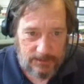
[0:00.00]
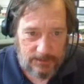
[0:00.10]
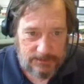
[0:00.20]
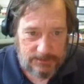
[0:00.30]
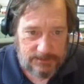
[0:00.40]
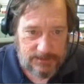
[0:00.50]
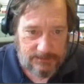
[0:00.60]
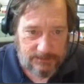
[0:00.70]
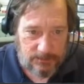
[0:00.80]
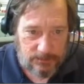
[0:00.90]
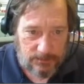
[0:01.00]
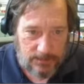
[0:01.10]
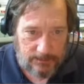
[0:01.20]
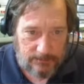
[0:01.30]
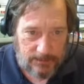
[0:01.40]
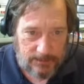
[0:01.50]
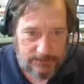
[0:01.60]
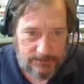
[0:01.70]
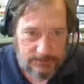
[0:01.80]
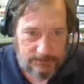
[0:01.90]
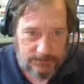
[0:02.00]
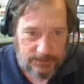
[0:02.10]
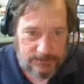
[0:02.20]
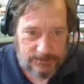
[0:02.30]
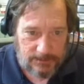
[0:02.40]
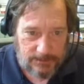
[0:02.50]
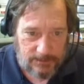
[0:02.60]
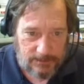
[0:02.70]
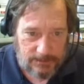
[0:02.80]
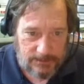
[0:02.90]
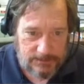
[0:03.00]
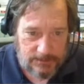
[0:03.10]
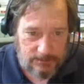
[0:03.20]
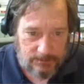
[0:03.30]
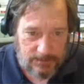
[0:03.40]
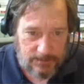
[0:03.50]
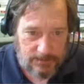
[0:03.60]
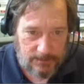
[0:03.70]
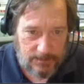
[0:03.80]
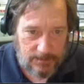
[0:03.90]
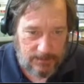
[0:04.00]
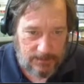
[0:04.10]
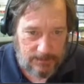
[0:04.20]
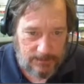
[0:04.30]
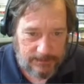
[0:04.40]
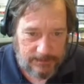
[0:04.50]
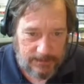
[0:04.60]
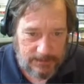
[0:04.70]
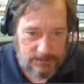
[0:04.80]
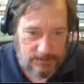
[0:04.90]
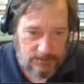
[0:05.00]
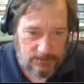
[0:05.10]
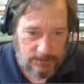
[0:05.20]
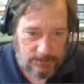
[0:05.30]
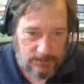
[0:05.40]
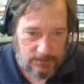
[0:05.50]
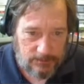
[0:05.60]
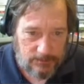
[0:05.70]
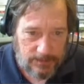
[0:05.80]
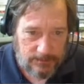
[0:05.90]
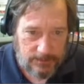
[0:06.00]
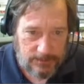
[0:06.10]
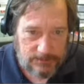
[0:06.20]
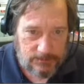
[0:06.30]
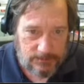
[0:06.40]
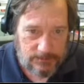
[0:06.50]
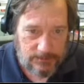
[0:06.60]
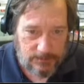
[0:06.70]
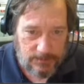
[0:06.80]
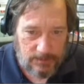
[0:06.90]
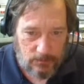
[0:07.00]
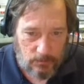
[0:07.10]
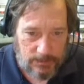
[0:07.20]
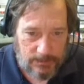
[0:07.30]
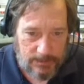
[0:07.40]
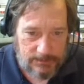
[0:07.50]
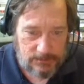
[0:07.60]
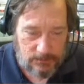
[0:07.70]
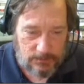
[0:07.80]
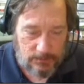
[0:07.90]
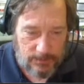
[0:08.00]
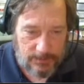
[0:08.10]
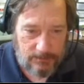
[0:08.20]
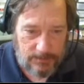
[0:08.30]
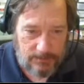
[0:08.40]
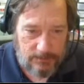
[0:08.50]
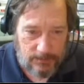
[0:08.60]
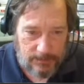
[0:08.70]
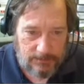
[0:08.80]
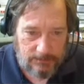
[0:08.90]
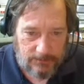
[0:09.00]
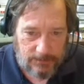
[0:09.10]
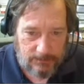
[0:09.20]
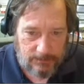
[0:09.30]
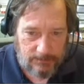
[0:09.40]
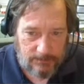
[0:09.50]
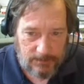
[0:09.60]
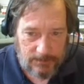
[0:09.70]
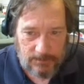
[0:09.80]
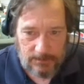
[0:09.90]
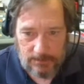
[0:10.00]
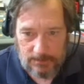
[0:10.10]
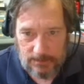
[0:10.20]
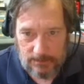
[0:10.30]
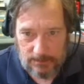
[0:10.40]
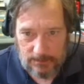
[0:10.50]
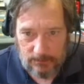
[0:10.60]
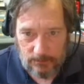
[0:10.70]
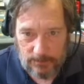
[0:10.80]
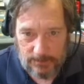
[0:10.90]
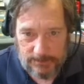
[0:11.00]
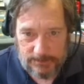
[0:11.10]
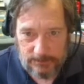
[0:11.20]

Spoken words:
susceptible ryegrass in Johnston County and Edgecombe County. And in that case, you could kill the ryegrass with a 1x or a recommended rate of Roundup. Whereas the